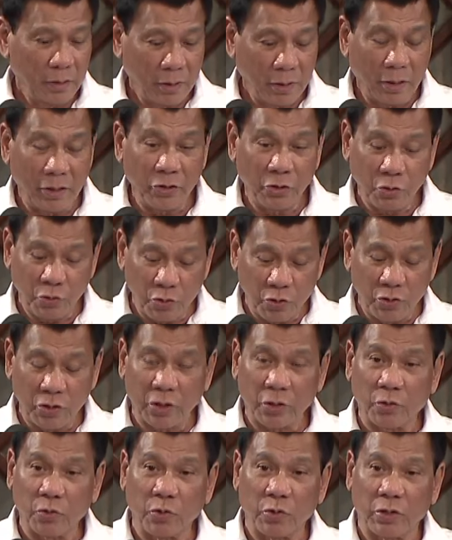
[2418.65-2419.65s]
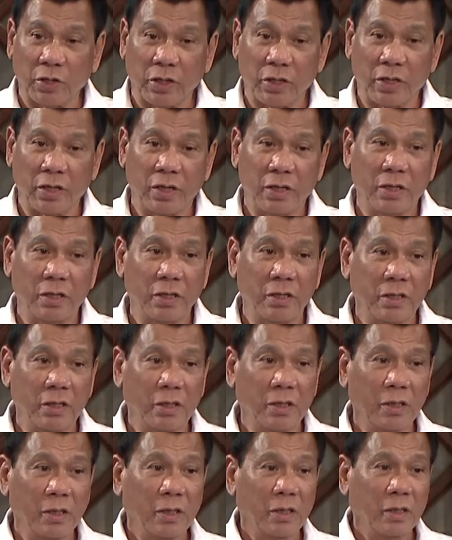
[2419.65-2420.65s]
And you do not worry
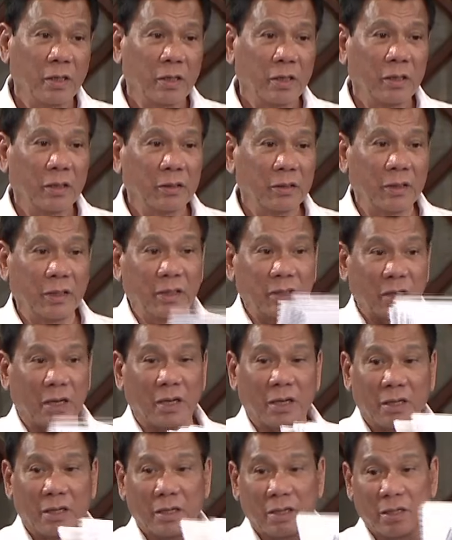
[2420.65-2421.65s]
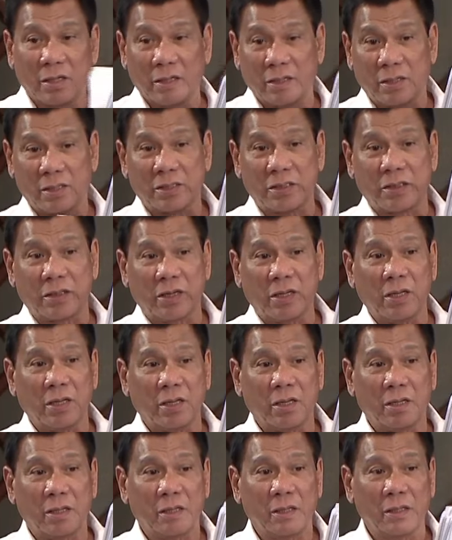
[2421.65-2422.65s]
the drug industry,
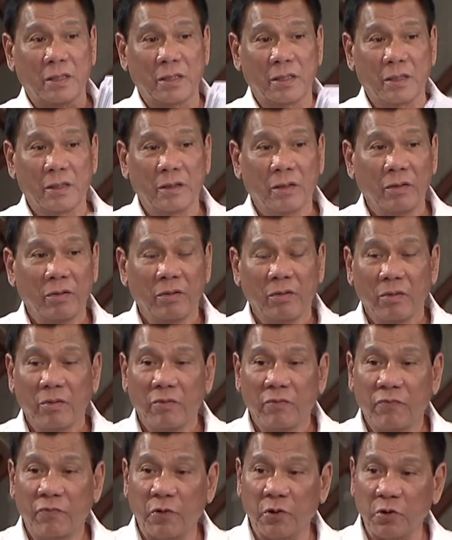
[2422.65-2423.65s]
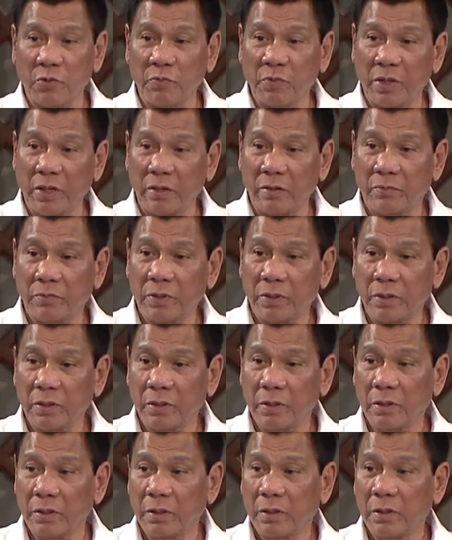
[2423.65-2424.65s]
4 million.
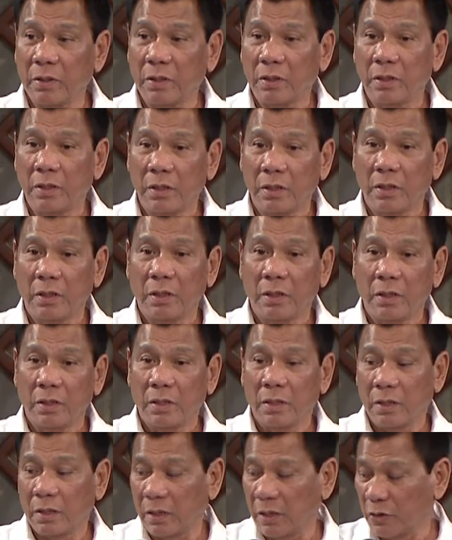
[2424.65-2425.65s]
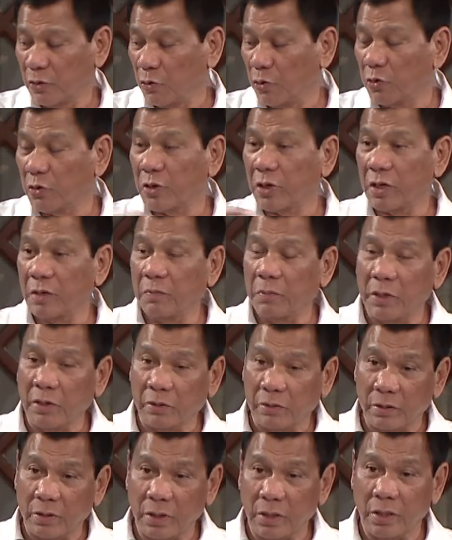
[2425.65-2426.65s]
And you worry
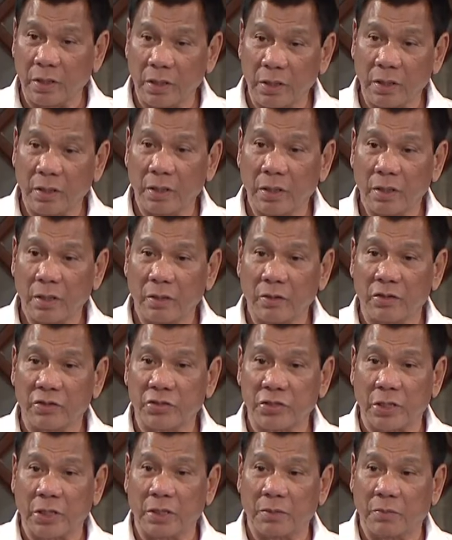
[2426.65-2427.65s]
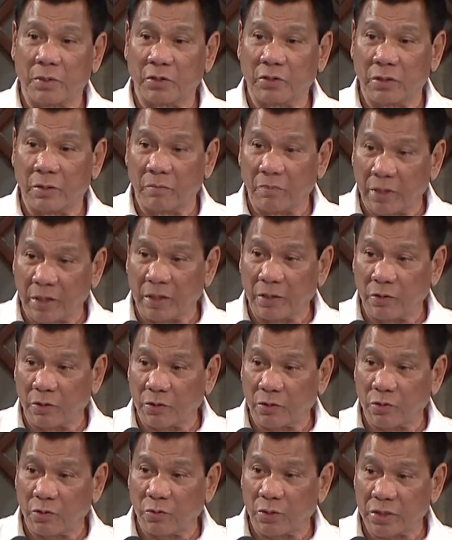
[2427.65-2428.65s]
about the, you're sad about the
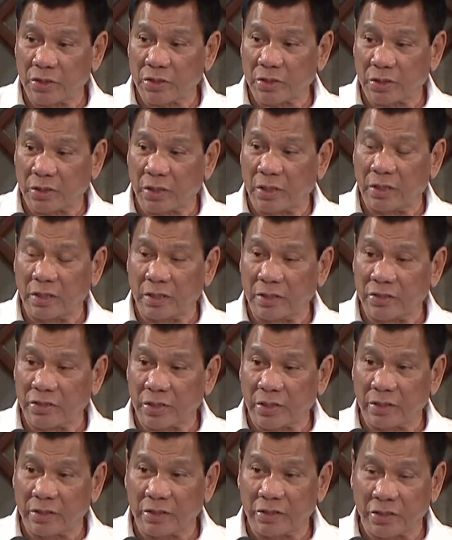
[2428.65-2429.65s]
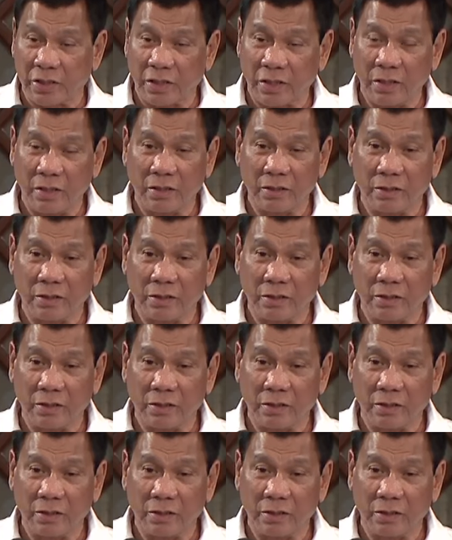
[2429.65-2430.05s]
mayor who was killed inside the cell.